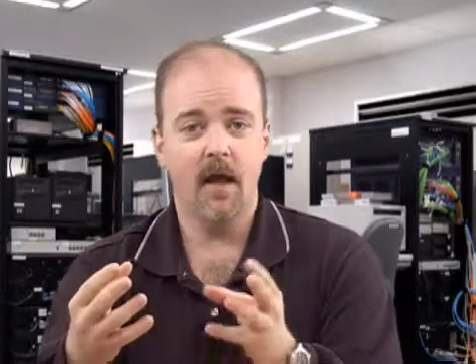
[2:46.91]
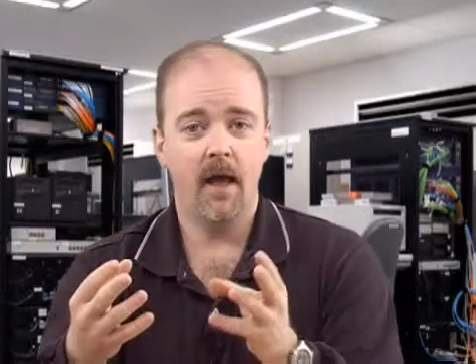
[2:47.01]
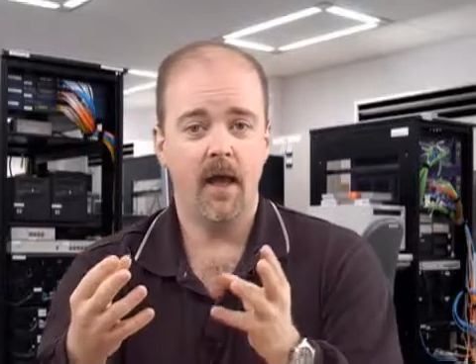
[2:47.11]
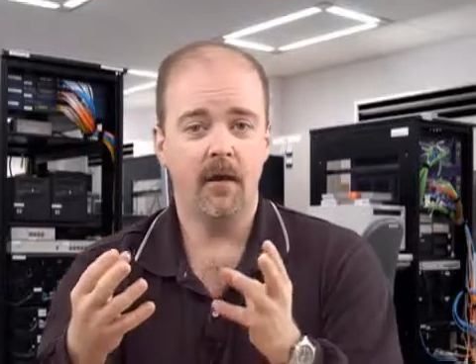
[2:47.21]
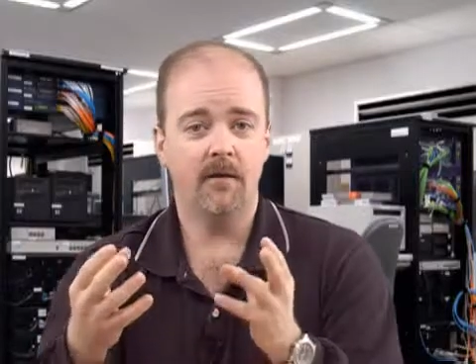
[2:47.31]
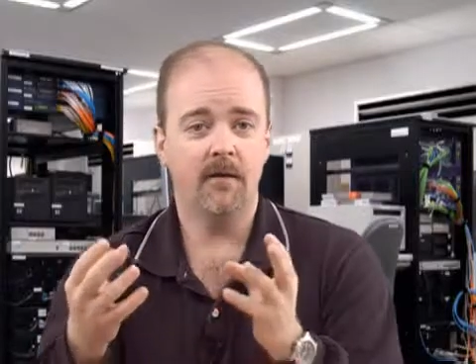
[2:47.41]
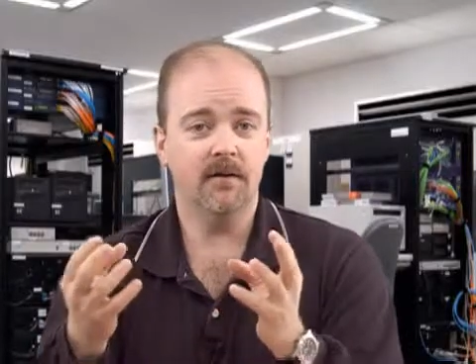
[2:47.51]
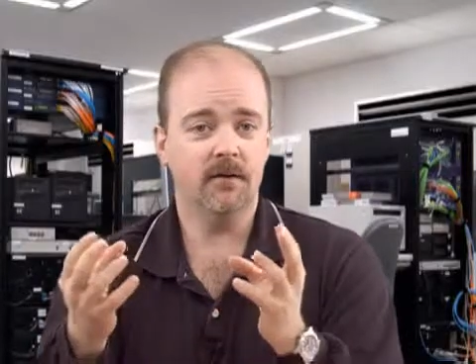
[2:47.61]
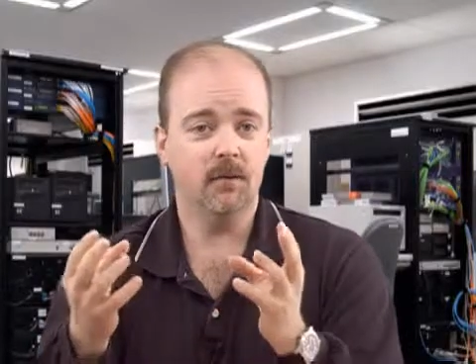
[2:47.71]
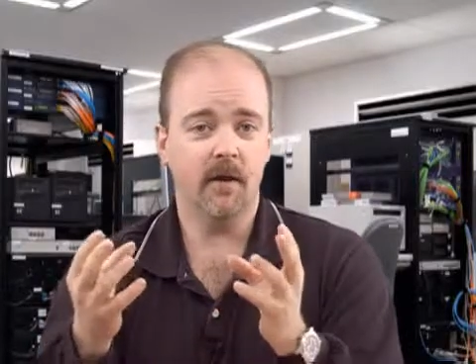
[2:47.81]
And
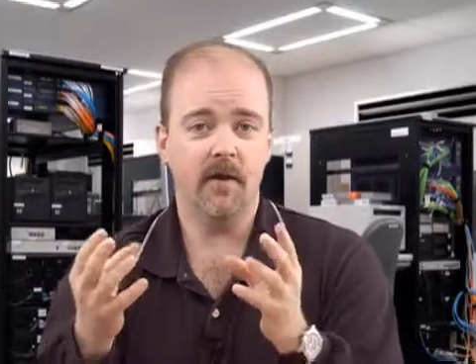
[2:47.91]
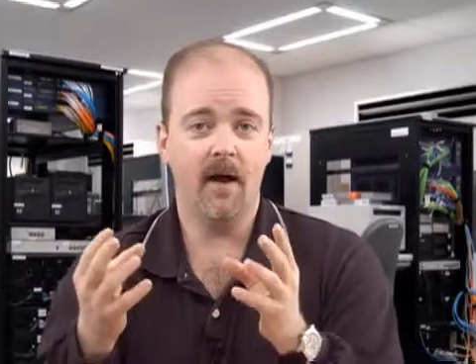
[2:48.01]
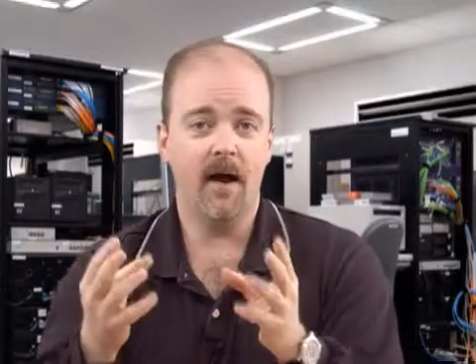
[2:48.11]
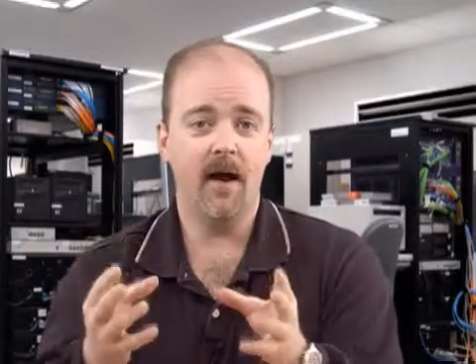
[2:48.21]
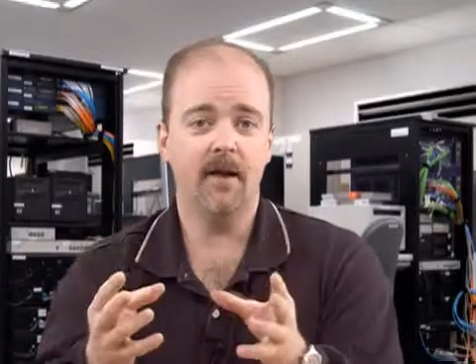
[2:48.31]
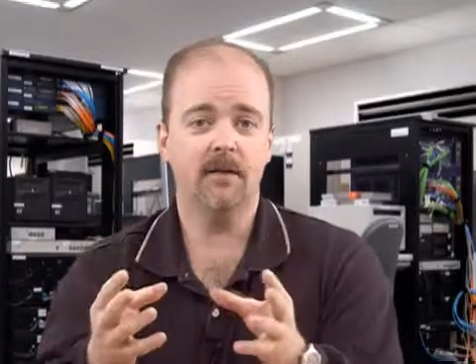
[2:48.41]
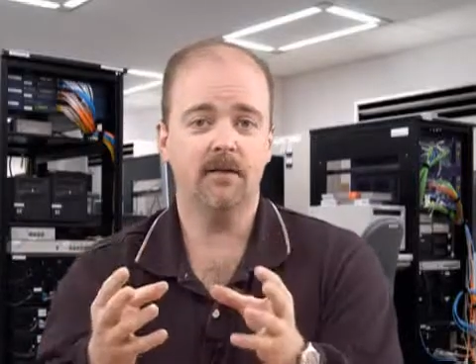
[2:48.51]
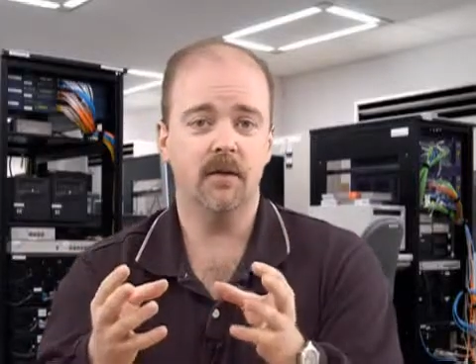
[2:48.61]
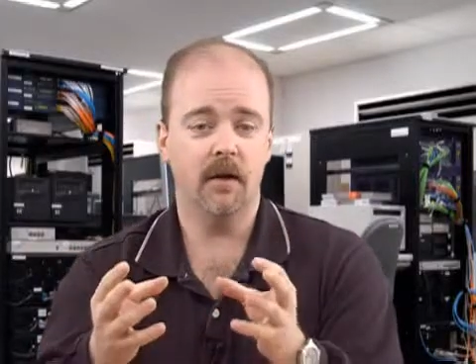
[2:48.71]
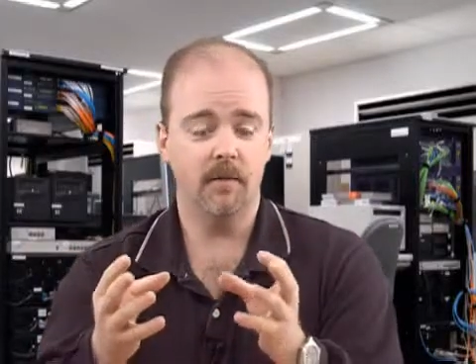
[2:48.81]
this is one of the
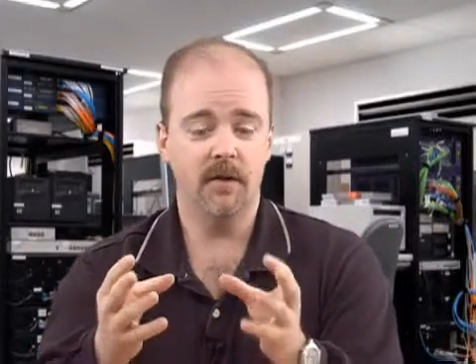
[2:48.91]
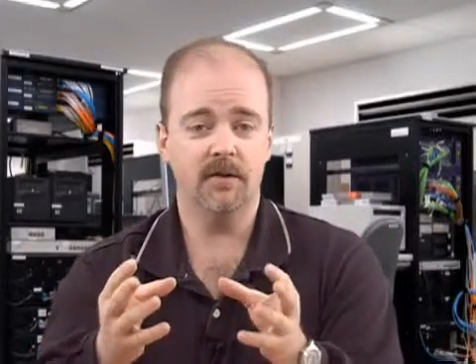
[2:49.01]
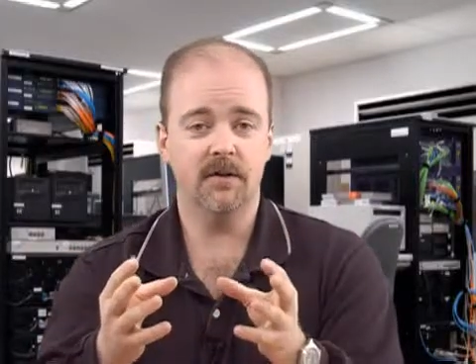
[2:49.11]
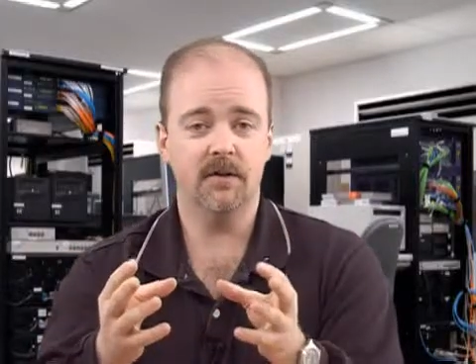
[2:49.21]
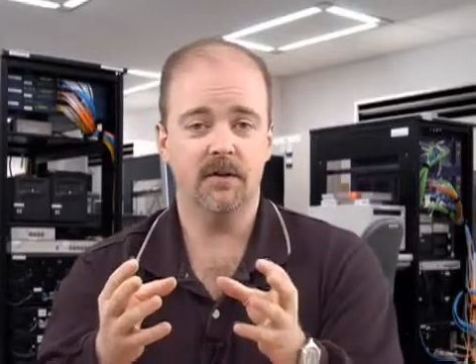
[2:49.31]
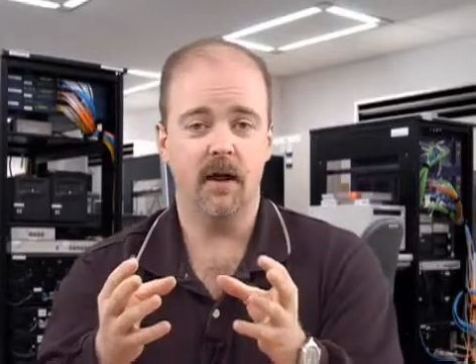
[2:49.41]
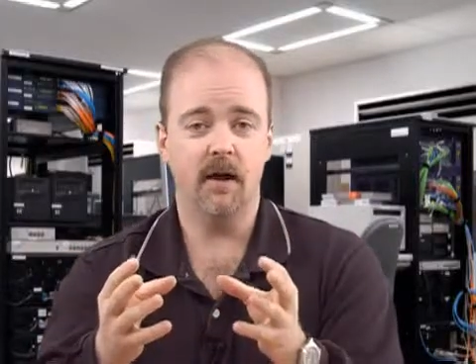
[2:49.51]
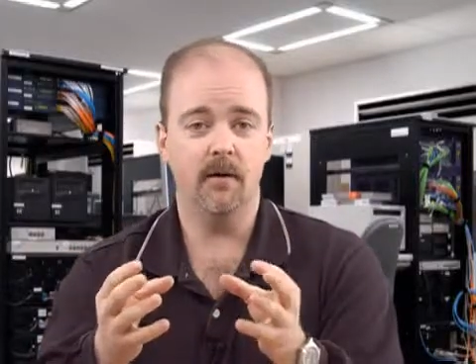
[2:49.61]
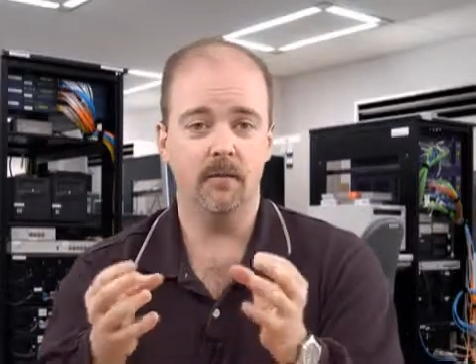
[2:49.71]
highest on a business side,